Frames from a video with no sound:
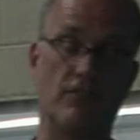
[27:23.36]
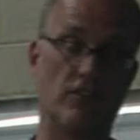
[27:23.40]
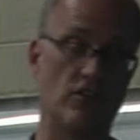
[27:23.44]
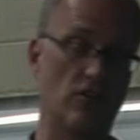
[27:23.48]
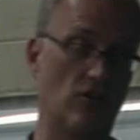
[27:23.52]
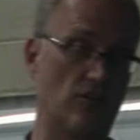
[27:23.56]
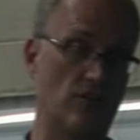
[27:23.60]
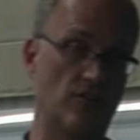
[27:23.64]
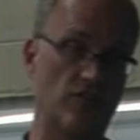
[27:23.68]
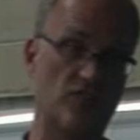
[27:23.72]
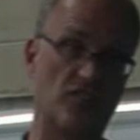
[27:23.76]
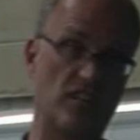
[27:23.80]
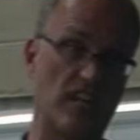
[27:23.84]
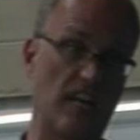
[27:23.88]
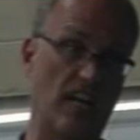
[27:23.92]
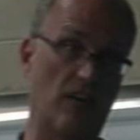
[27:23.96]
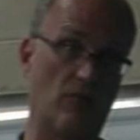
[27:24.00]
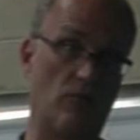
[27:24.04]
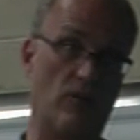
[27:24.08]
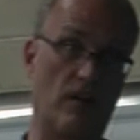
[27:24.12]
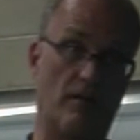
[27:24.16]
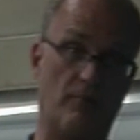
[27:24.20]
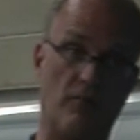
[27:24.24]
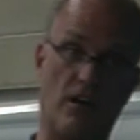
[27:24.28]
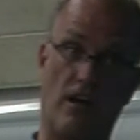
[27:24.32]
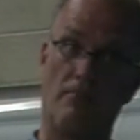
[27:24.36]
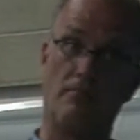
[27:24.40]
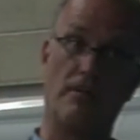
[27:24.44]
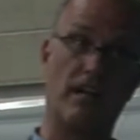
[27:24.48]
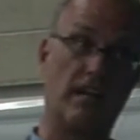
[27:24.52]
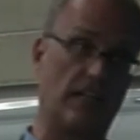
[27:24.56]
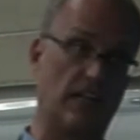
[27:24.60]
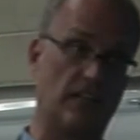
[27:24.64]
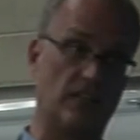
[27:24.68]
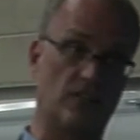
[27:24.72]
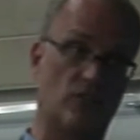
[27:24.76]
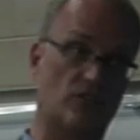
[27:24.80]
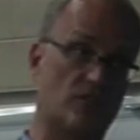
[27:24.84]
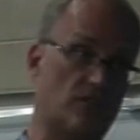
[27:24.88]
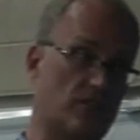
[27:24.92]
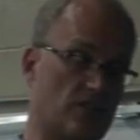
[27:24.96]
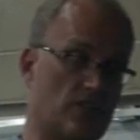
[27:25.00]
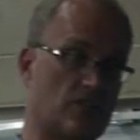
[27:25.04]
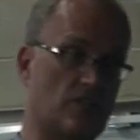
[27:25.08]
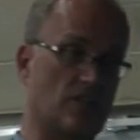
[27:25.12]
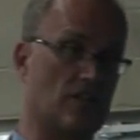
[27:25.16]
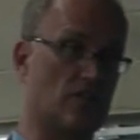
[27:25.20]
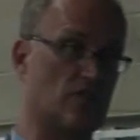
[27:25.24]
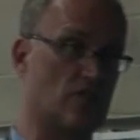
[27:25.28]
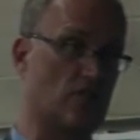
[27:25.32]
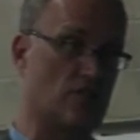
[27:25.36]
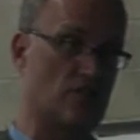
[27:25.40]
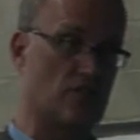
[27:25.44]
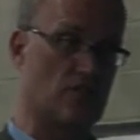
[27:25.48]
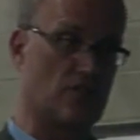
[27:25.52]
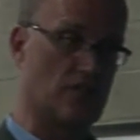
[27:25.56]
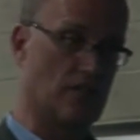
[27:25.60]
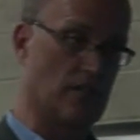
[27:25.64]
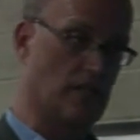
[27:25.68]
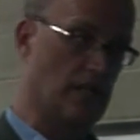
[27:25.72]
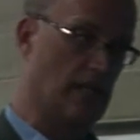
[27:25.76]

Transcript: though they're saying, well, I'm not making those decisions